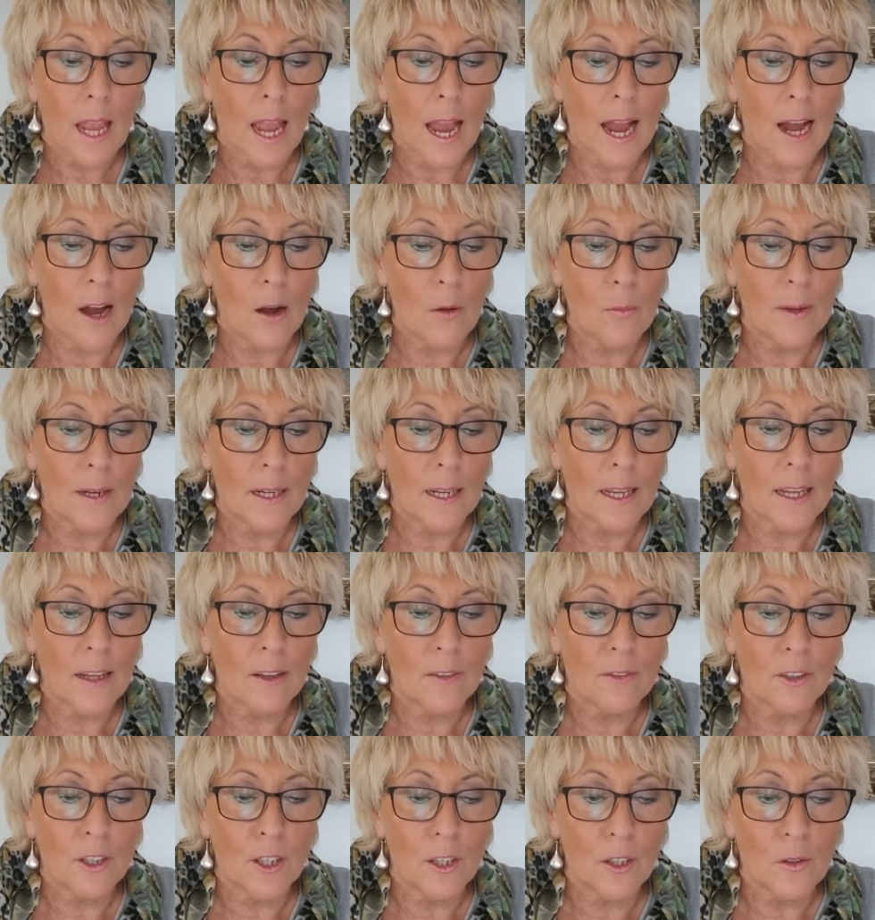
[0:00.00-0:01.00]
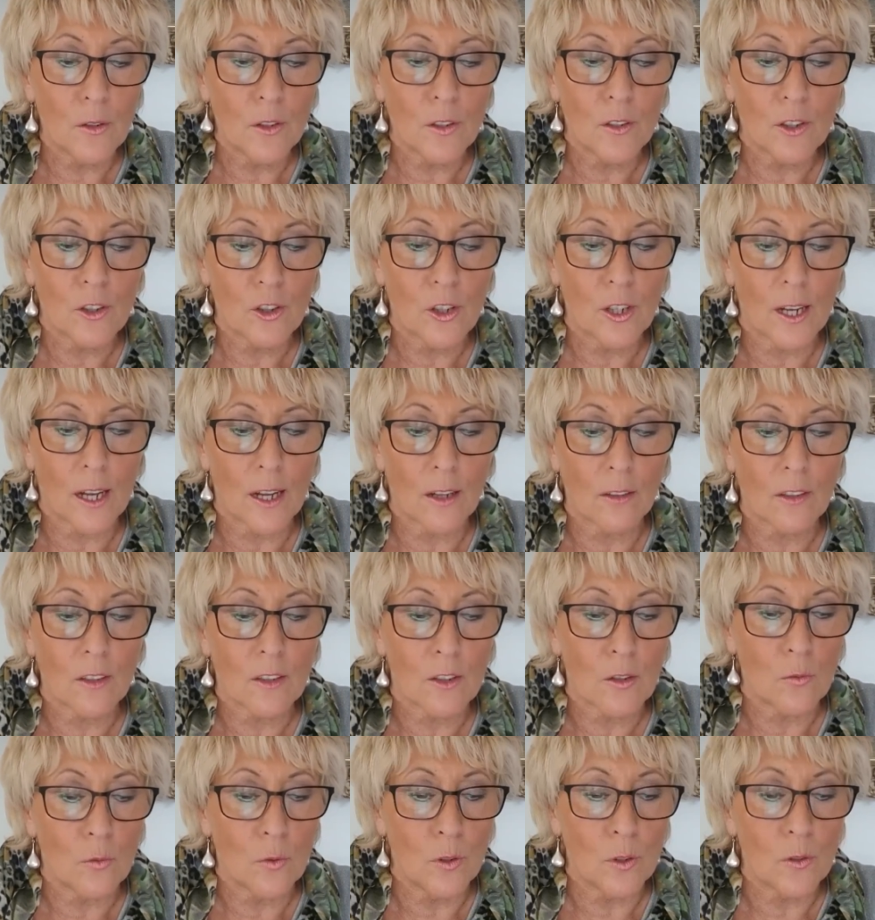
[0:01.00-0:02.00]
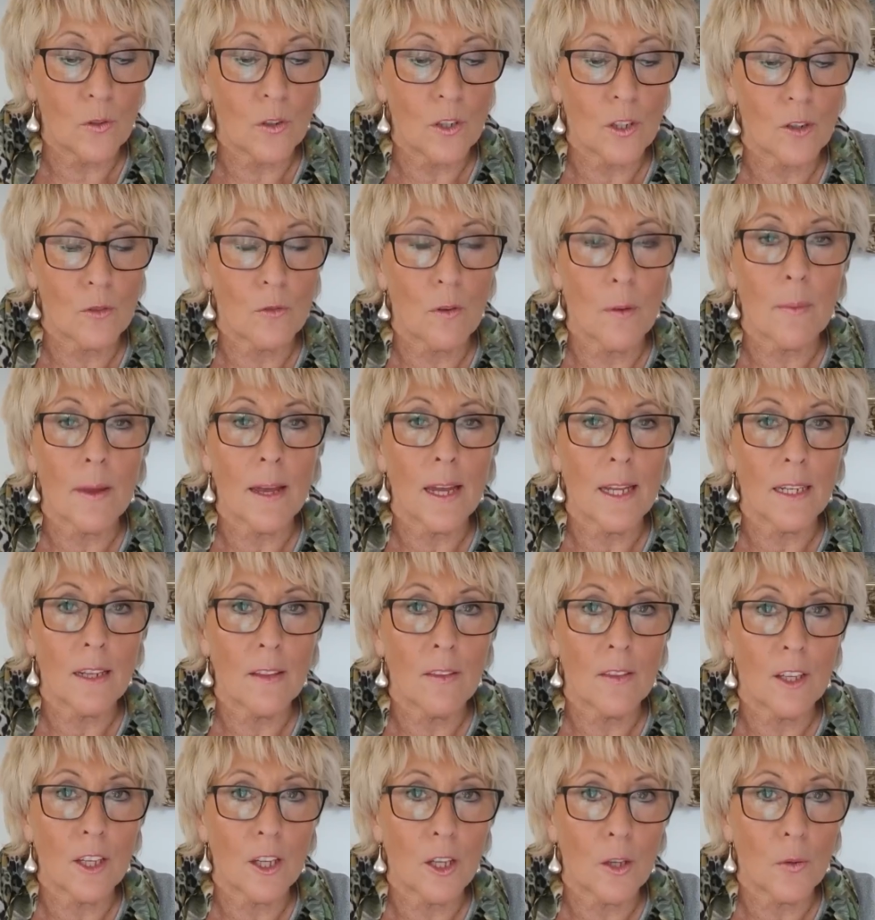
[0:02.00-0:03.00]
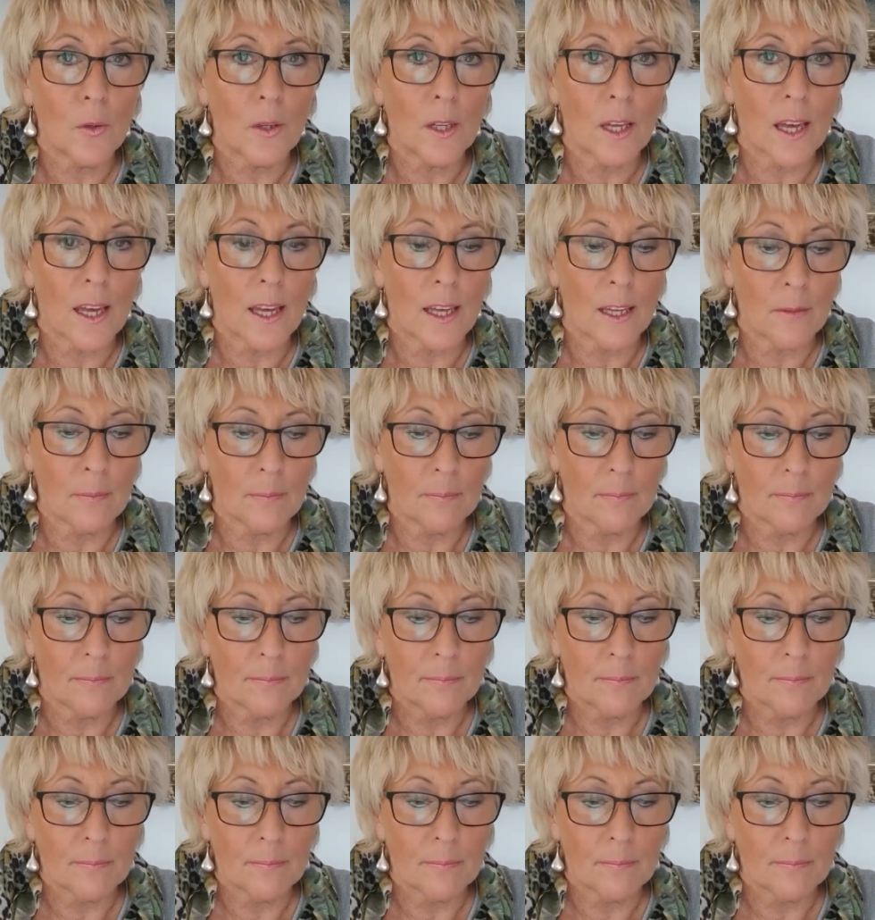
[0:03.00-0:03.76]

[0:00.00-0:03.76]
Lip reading: How many have used the child as a route to remain in the UK?